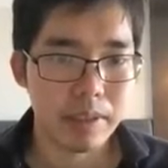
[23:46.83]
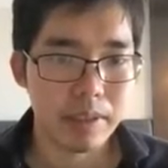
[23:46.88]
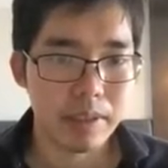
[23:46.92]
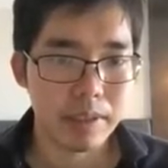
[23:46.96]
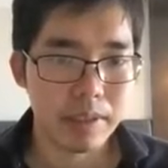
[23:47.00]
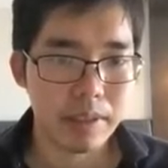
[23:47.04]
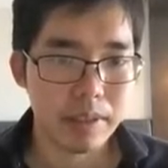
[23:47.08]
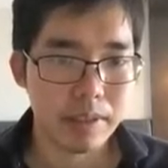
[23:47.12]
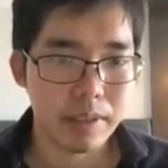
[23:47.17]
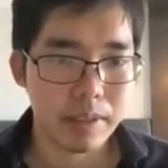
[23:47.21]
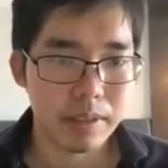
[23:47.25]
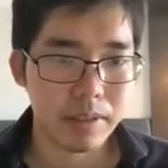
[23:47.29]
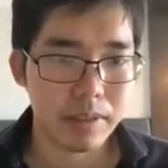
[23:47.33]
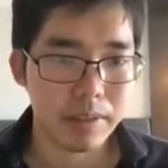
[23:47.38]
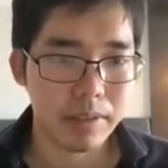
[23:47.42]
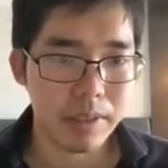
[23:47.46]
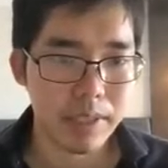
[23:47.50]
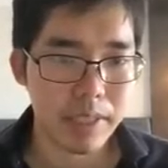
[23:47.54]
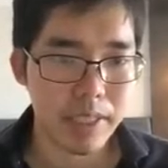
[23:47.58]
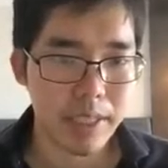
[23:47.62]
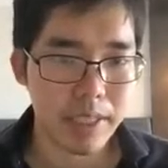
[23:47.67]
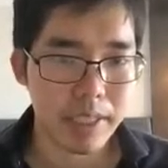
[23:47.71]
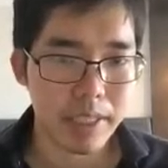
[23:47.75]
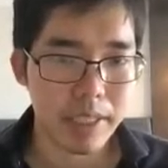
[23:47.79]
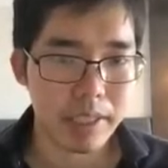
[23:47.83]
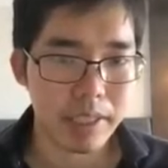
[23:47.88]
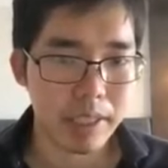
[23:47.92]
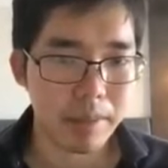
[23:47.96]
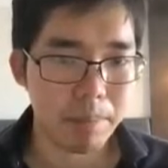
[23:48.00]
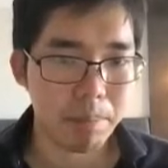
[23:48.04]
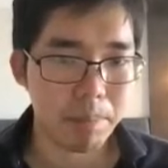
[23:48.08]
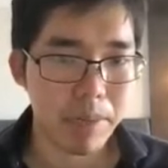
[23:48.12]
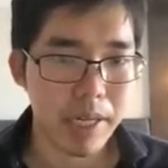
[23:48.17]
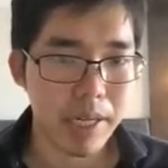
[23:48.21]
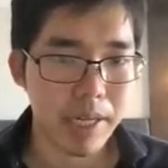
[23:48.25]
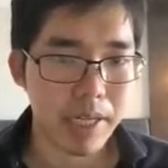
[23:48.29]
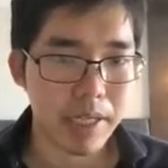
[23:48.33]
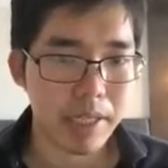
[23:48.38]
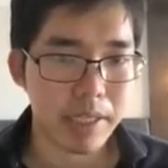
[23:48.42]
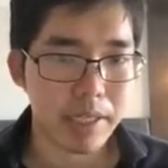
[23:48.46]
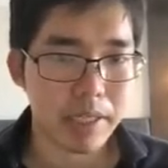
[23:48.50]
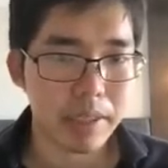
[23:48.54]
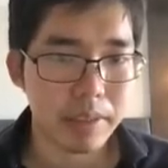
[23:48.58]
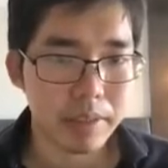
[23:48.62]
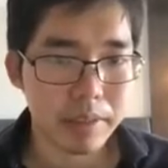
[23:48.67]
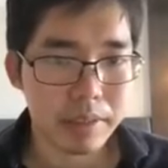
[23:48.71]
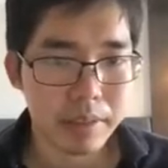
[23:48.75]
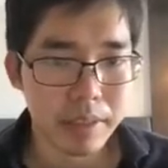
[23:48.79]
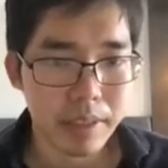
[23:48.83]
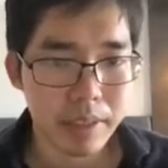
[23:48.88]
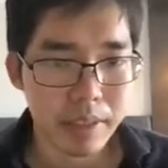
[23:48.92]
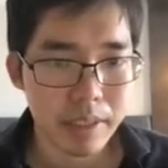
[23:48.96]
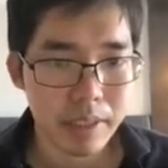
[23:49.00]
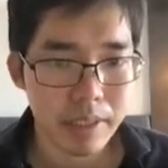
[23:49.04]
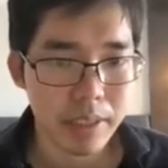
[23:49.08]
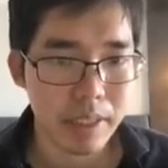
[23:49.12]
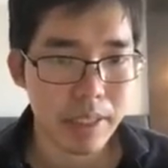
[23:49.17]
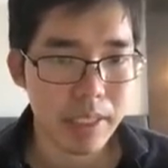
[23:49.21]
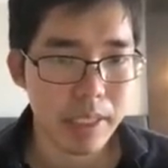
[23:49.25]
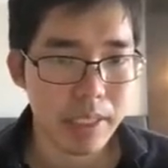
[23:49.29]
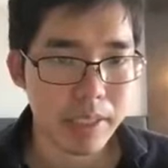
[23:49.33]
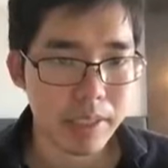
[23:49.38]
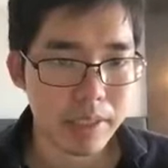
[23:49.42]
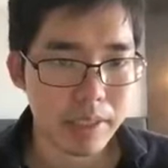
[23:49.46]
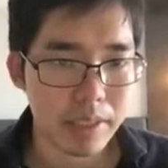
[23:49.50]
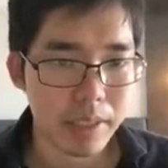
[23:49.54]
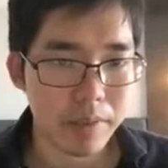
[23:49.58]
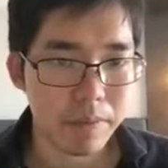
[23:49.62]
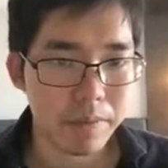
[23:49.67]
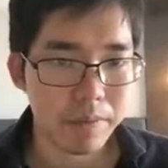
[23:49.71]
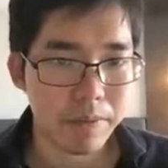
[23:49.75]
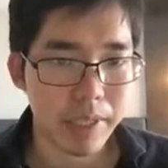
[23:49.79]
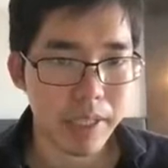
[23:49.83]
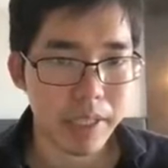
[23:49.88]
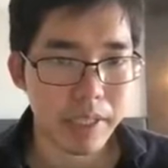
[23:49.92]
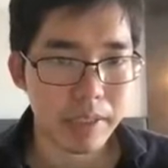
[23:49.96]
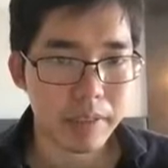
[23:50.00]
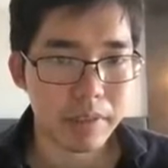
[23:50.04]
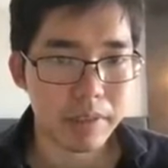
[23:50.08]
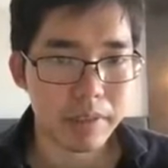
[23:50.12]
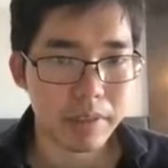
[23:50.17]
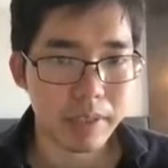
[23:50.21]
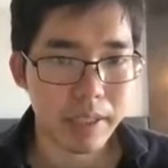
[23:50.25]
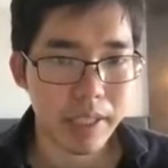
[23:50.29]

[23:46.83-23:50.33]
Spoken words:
So C dagger pi is defined